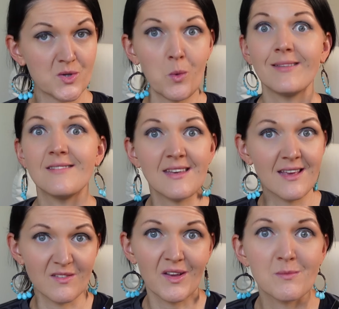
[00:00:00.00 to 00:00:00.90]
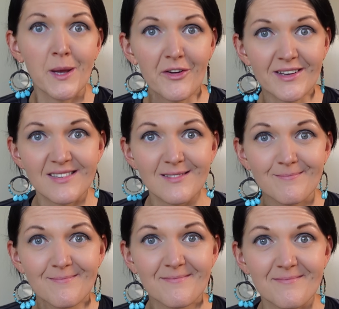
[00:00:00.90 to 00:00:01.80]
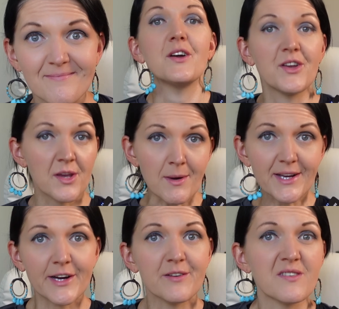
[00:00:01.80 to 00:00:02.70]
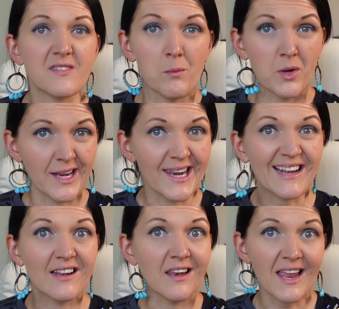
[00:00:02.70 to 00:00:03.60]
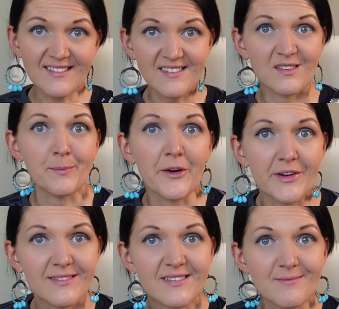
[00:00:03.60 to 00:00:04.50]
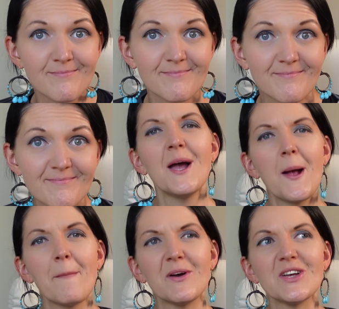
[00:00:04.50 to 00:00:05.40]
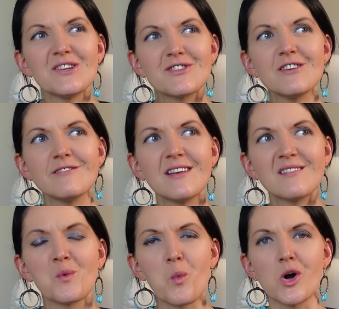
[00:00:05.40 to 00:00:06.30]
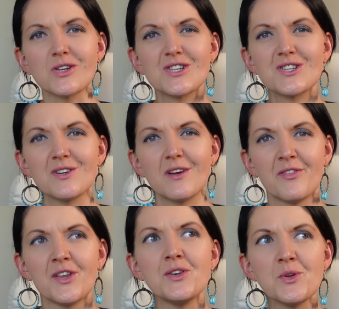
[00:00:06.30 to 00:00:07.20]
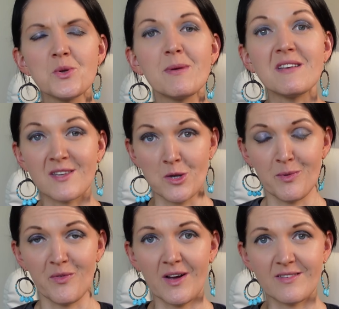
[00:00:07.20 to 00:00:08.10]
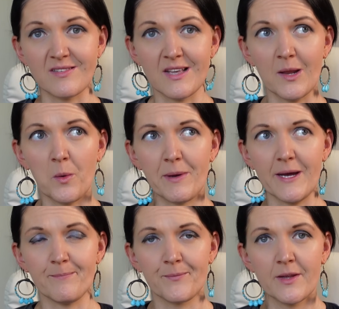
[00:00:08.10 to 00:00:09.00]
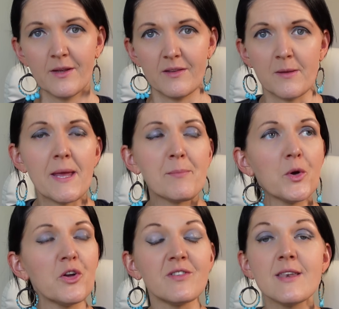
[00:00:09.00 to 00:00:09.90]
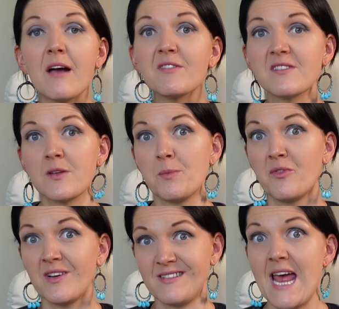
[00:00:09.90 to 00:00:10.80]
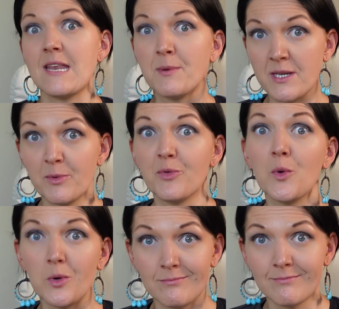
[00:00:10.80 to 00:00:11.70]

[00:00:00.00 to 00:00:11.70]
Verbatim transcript: 20 years of experience. You might go for someone a little less experienced, but you do need to watch the newbie supervisors a little bit, the people who've never supervised anybody before.